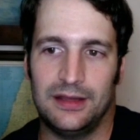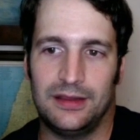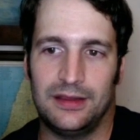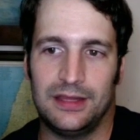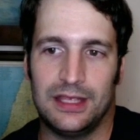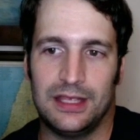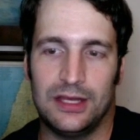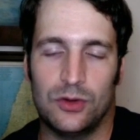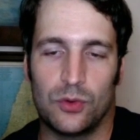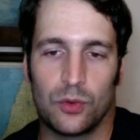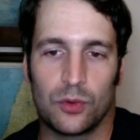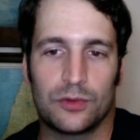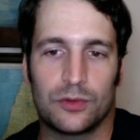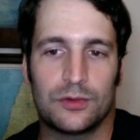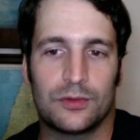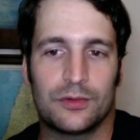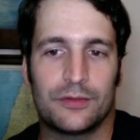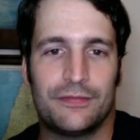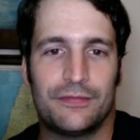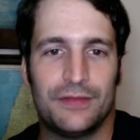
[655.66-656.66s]
the
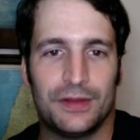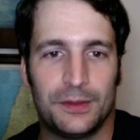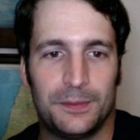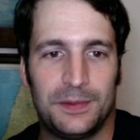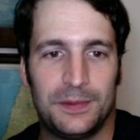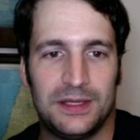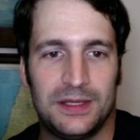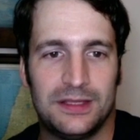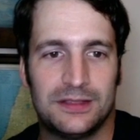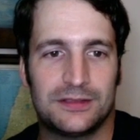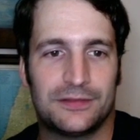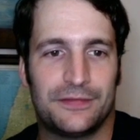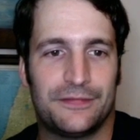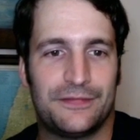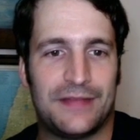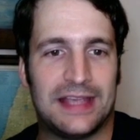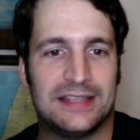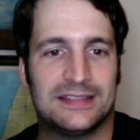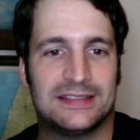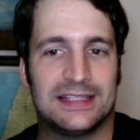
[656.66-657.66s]
northern Philippines
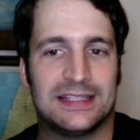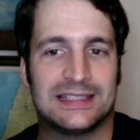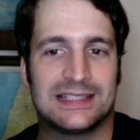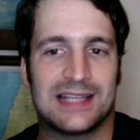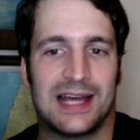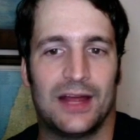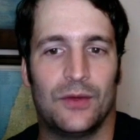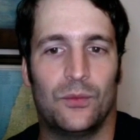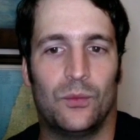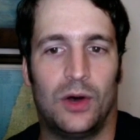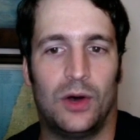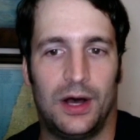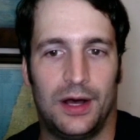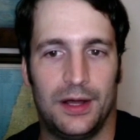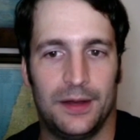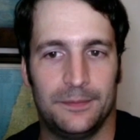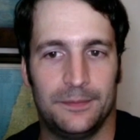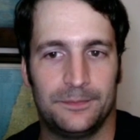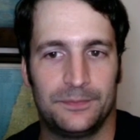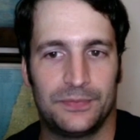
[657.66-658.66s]
facing
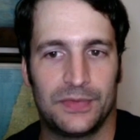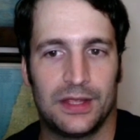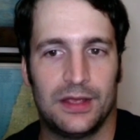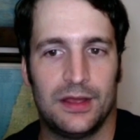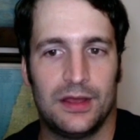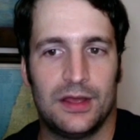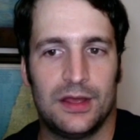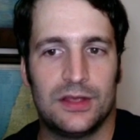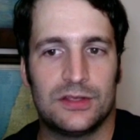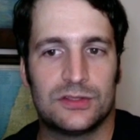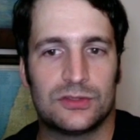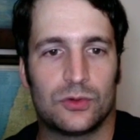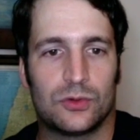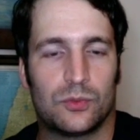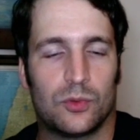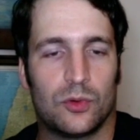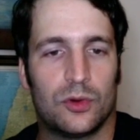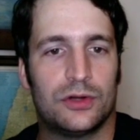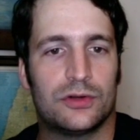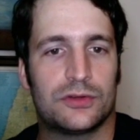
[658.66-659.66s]
Taiwan. So
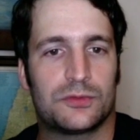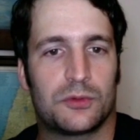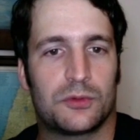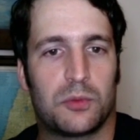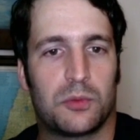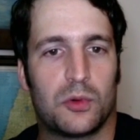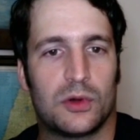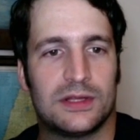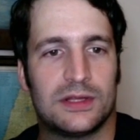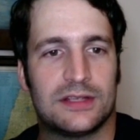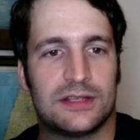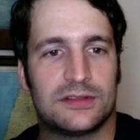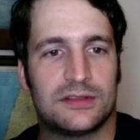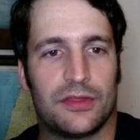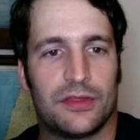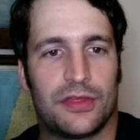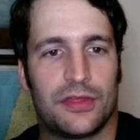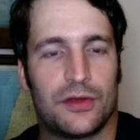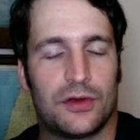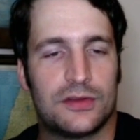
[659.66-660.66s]
Reuters reported this
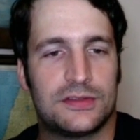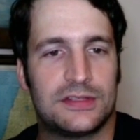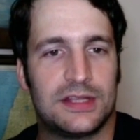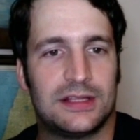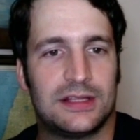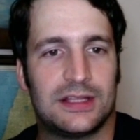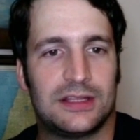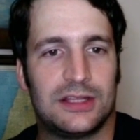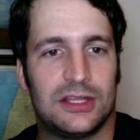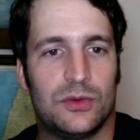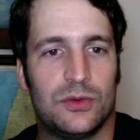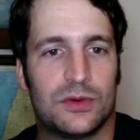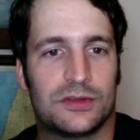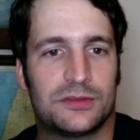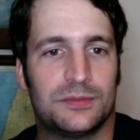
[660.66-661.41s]
on Thursday that the U.S.